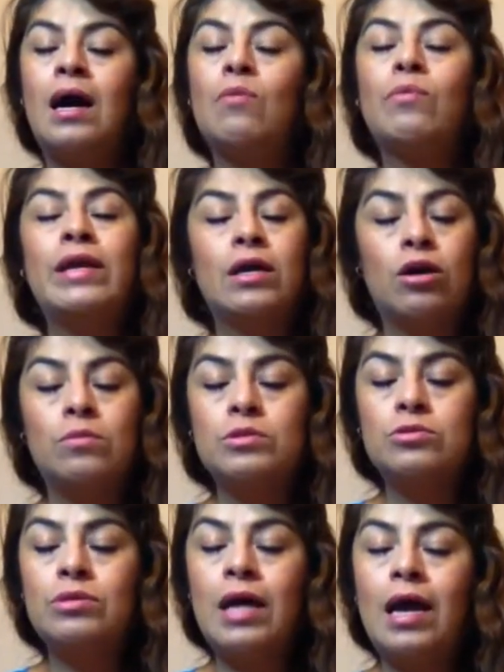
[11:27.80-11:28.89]
When it
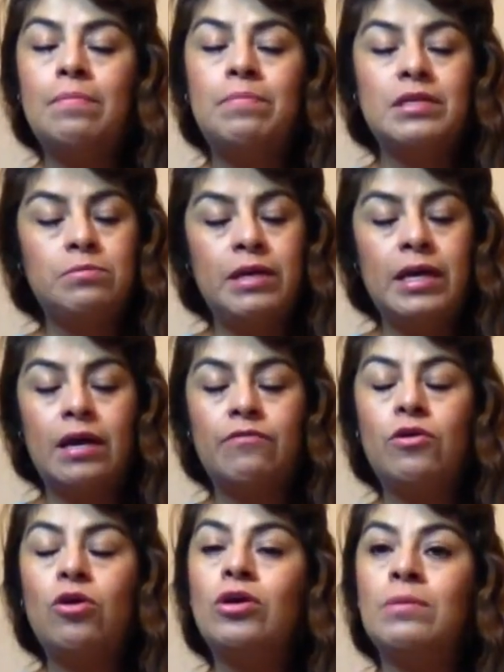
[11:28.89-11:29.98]
comes to that, please be
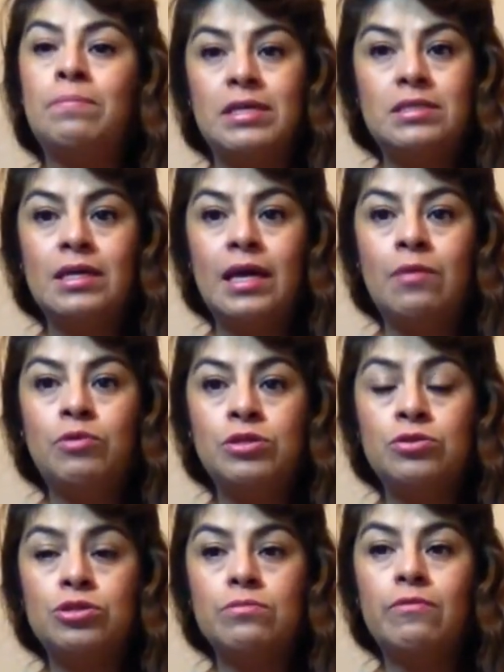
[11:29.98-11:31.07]
careful. Investigate
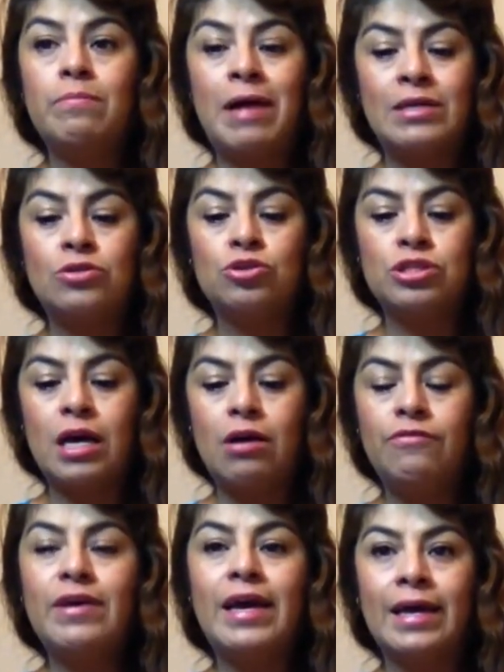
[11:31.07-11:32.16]
by
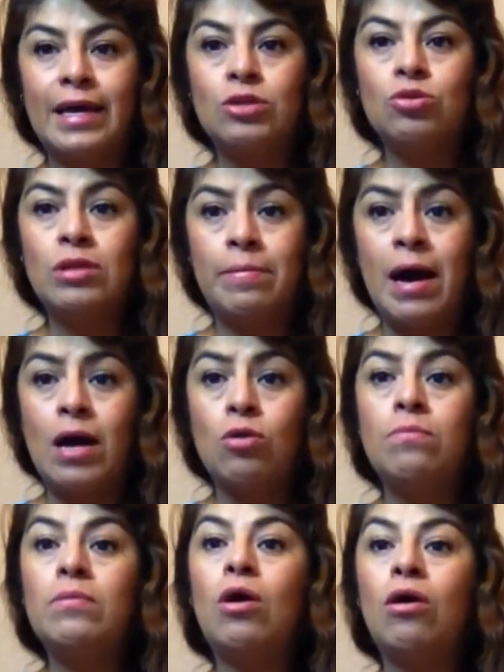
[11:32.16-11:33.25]
yourself and get to the
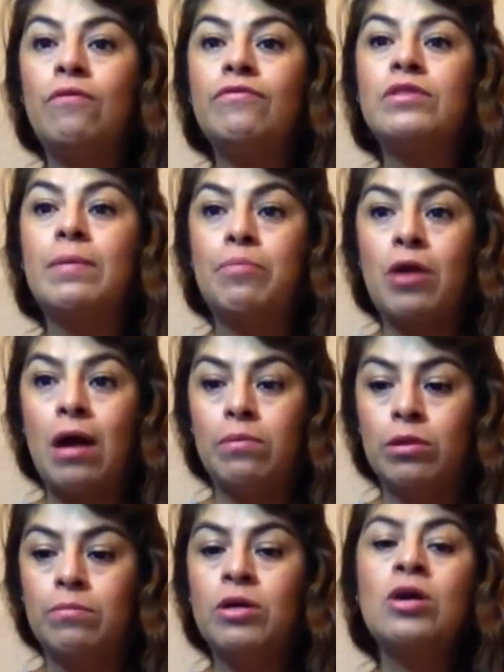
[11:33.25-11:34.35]
bottom of the
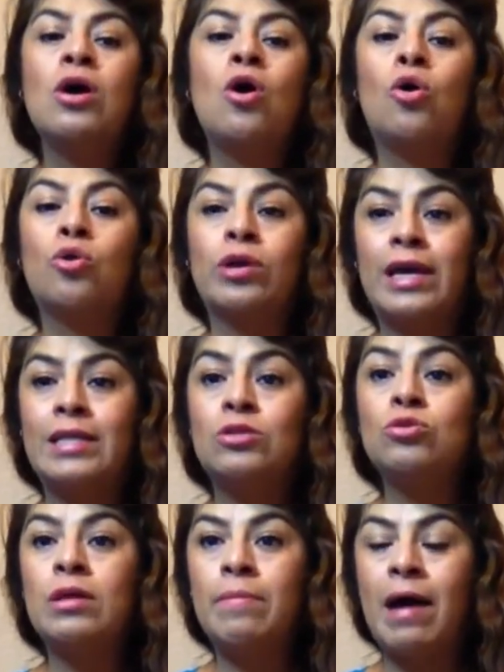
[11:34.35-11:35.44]
problem, or get
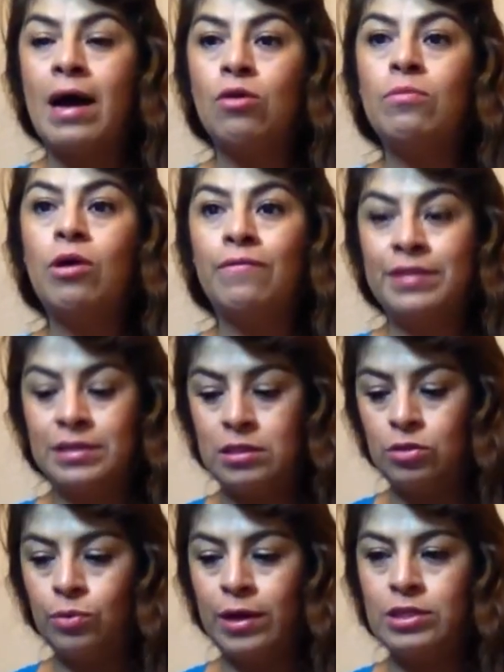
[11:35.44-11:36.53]
to the bottom of the
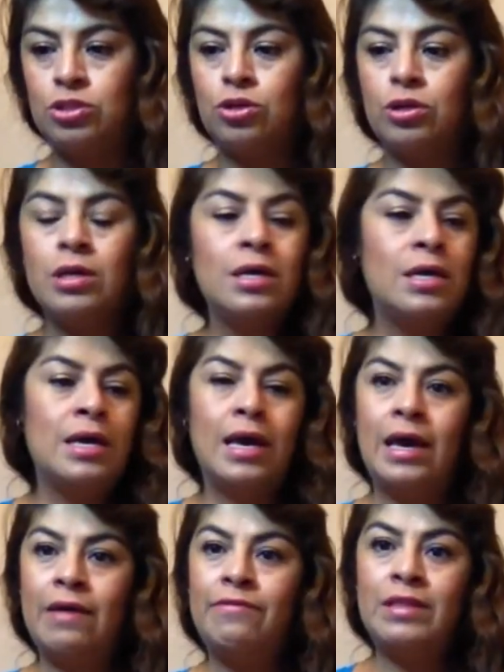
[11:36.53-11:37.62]
situation.
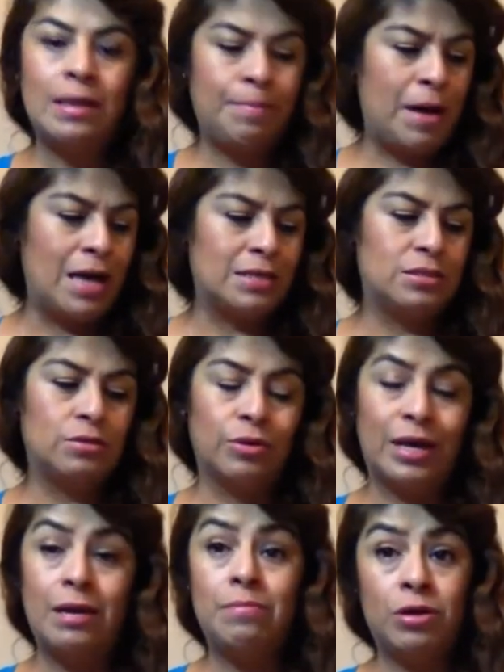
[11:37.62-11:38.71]
If in the past,
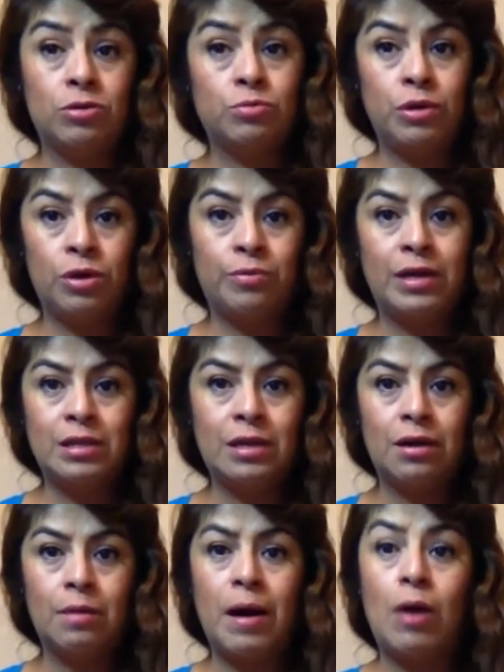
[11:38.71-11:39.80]
okay, because we already
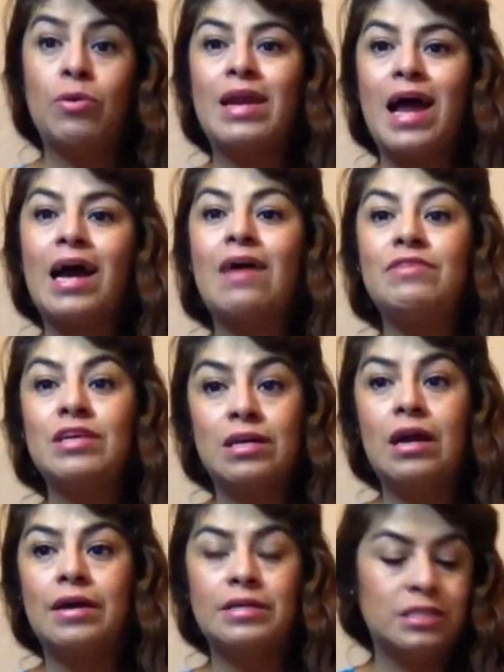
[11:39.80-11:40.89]
talked about not having
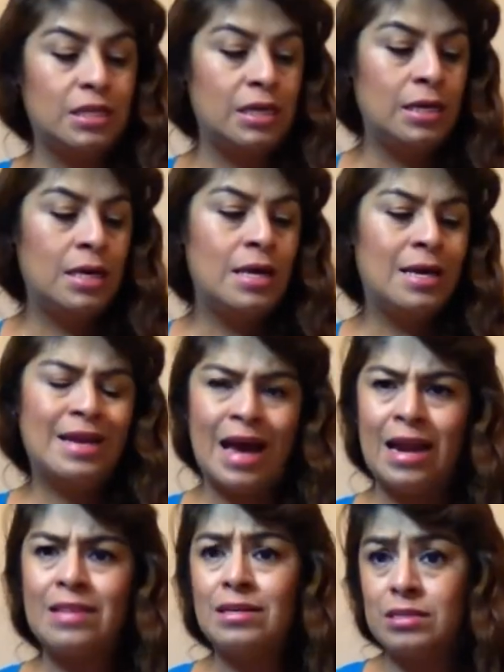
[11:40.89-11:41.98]
clarity,
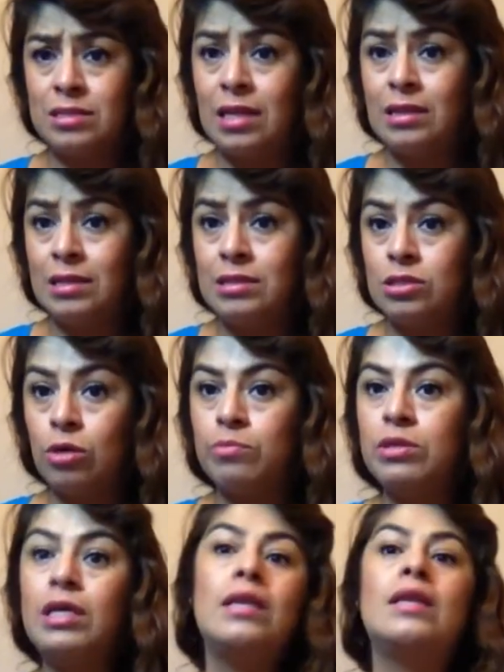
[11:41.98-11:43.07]
not understanding
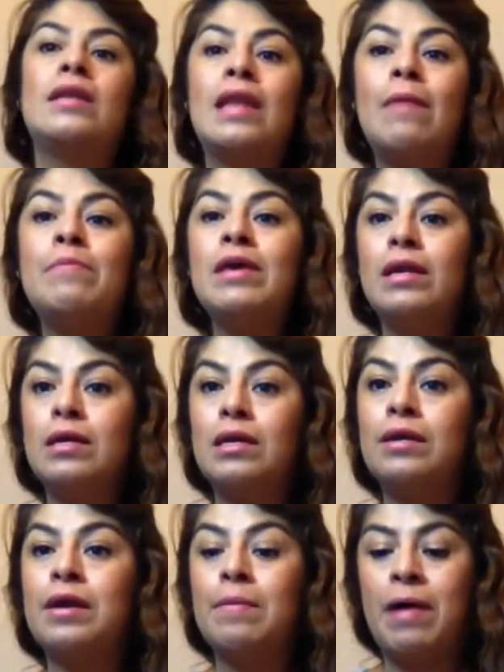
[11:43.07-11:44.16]
something, not being
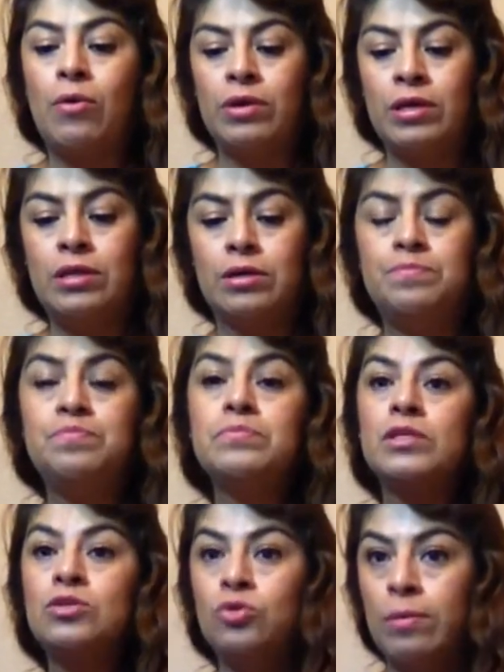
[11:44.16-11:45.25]
clear about either
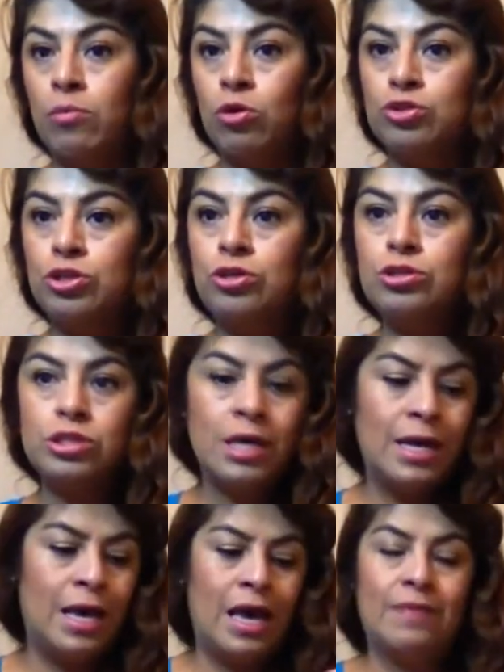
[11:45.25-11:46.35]
your
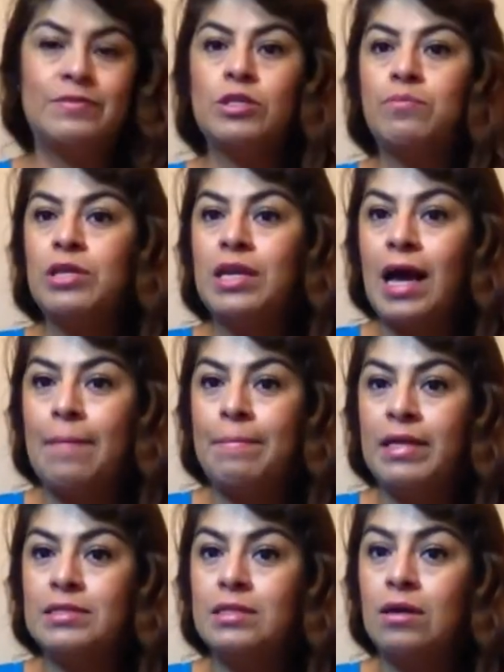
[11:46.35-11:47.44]
emotions, if something
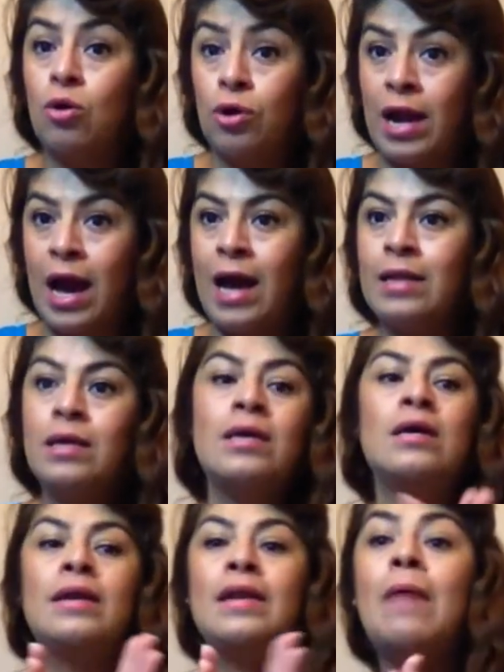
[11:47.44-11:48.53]
happened or not
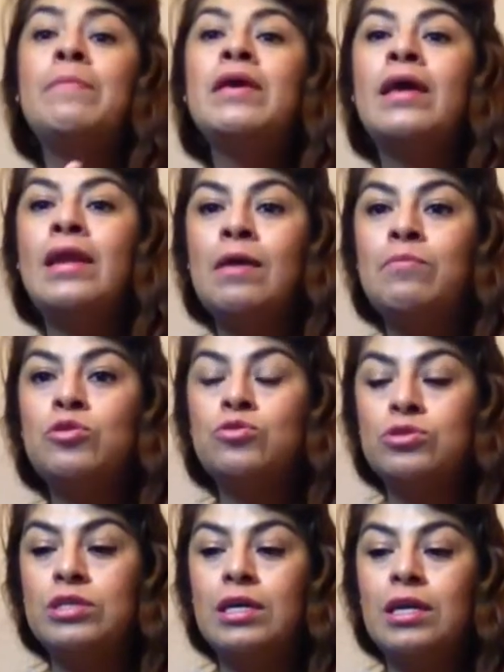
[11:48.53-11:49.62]
being able
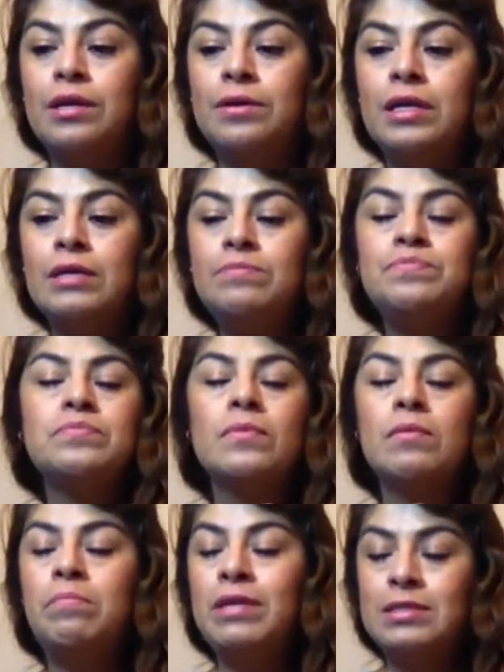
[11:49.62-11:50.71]
to see clearly,
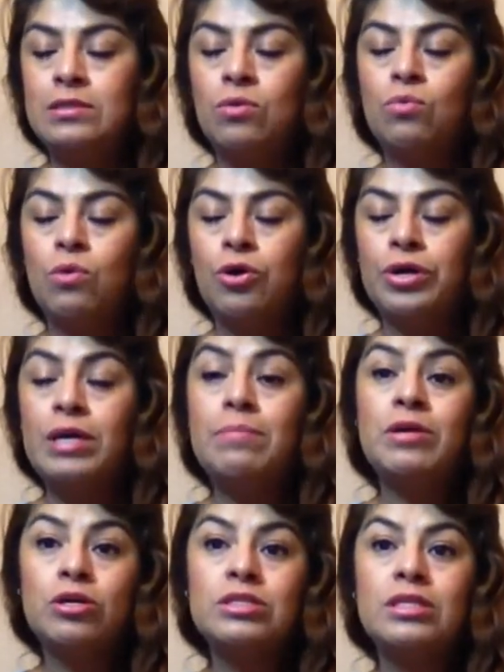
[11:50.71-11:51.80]
please don't worry,
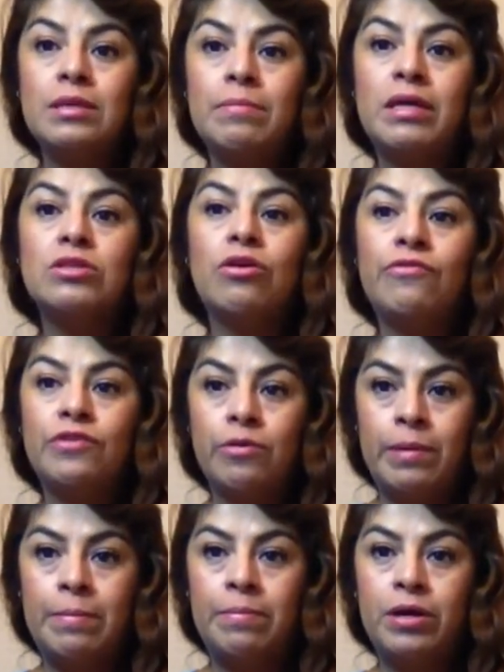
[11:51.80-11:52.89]
because in the month of
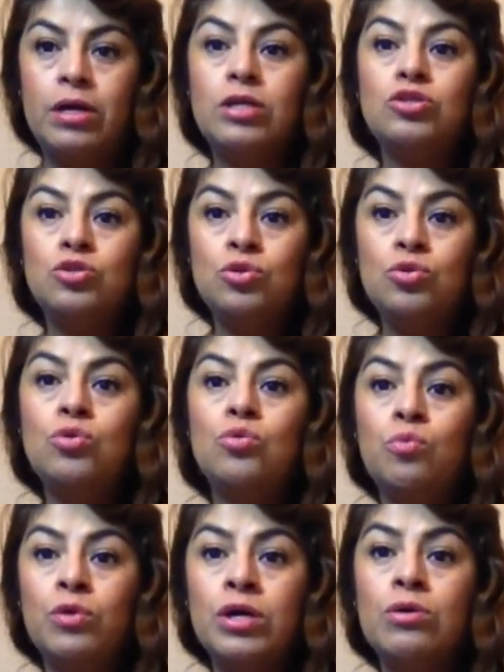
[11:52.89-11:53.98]
November, you
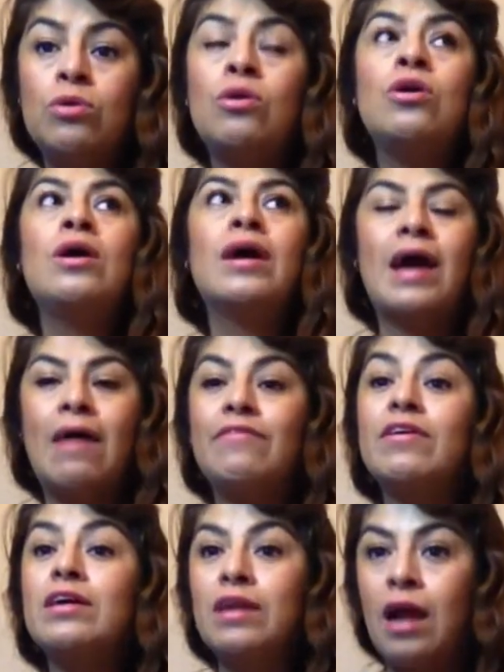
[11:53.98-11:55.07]
will
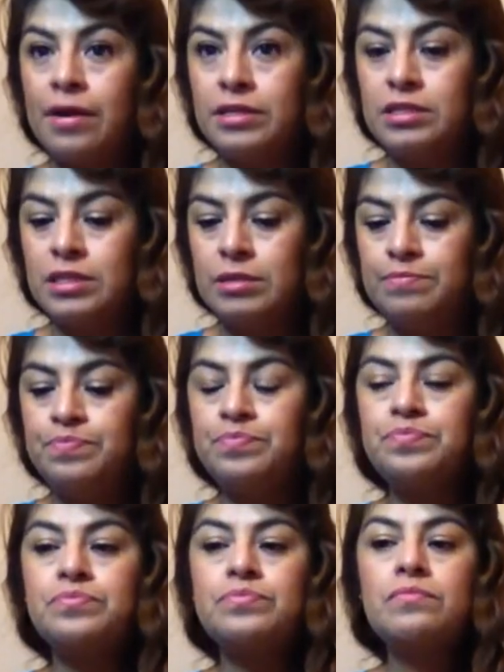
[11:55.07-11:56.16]
have clarity.
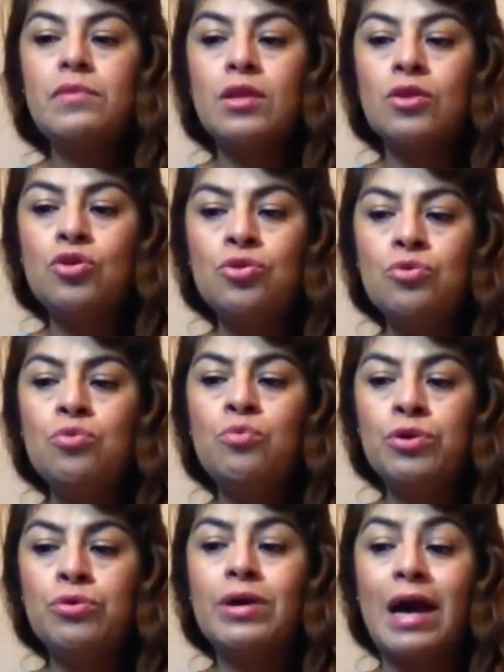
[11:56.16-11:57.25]
You
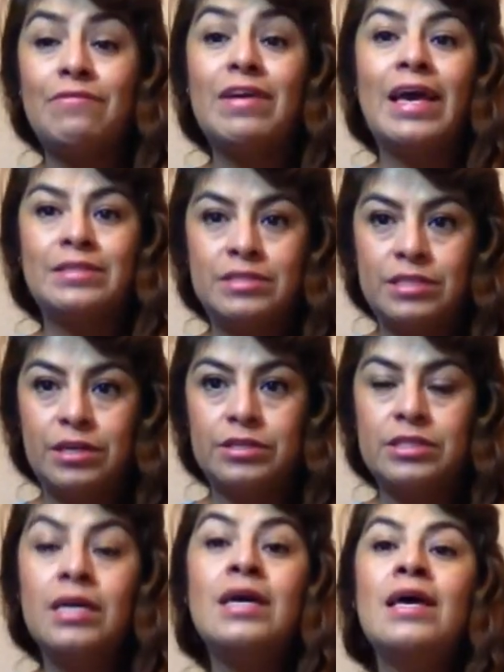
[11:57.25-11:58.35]
will have
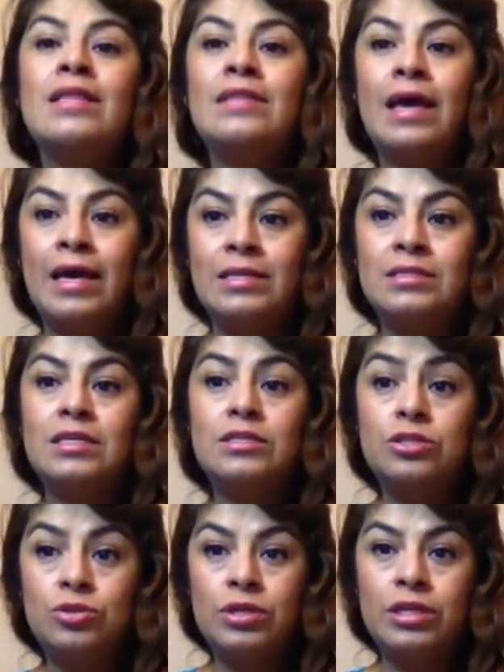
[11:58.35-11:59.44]
answers. The
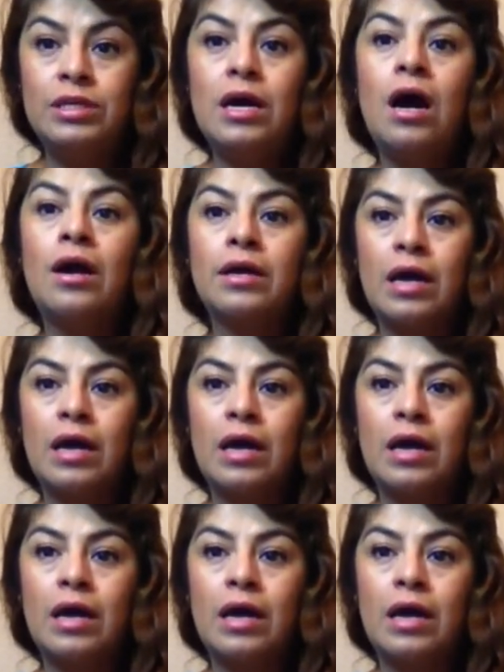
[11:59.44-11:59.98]
answers you need are